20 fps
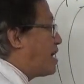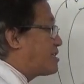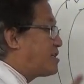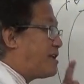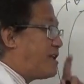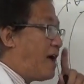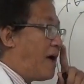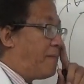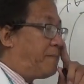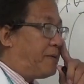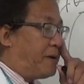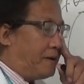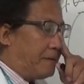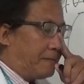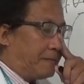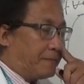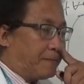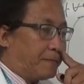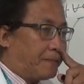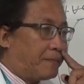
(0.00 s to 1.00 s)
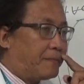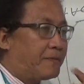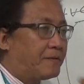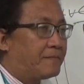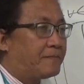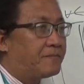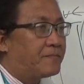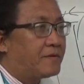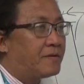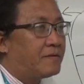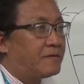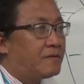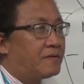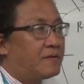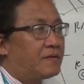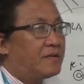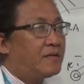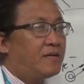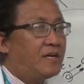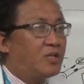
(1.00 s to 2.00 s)
going to happen?
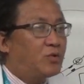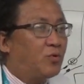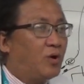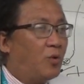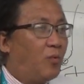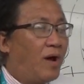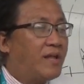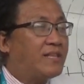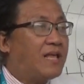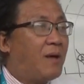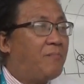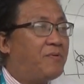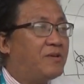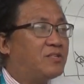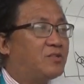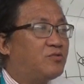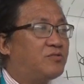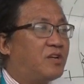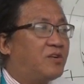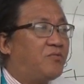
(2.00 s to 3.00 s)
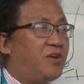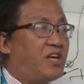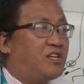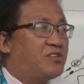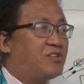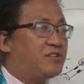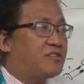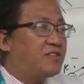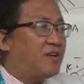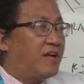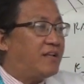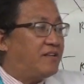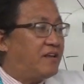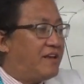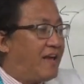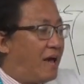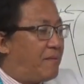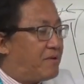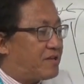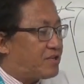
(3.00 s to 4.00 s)
It will, what happens to the radius and
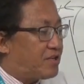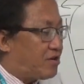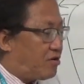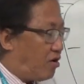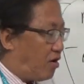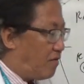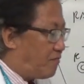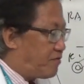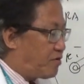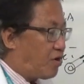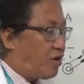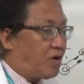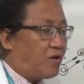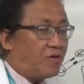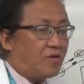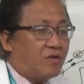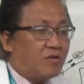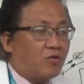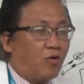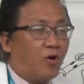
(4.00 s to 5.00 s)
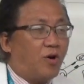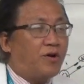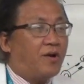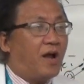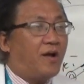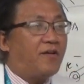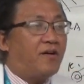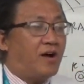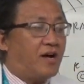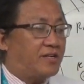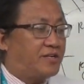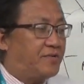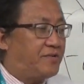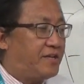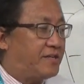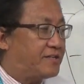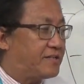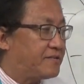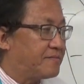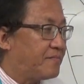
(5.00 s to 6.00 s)
diameter of your coronary
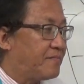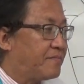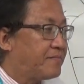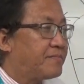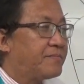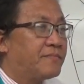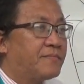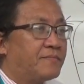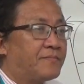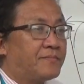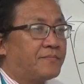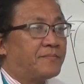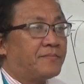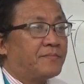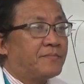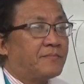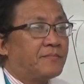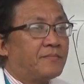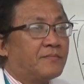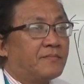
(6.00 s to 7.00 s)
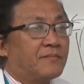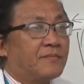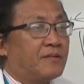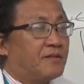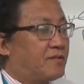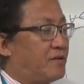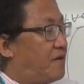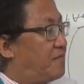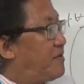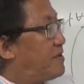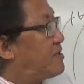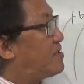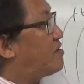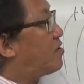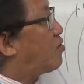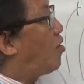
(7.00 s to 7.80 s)
arteries. So if this is the